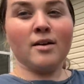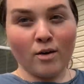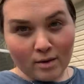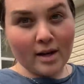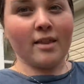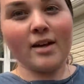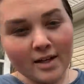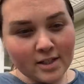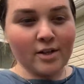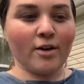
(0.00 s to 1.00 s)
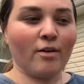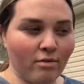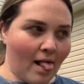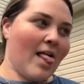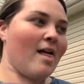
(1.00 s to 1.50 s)
go like this, you know,
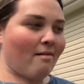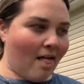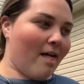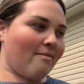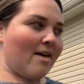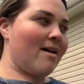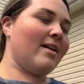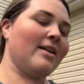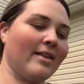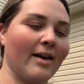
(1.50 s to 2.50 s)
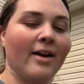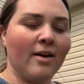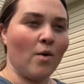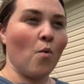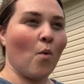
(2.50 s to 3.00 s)
and it like
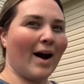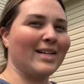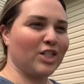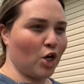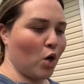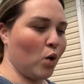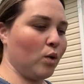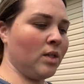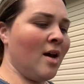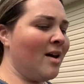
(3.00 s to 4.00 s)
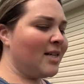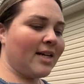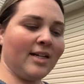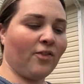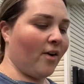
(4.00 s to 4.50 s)
winds the hose. It
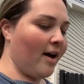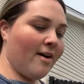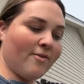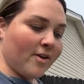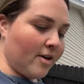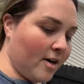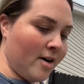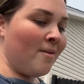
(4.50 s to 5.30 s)
takes forever.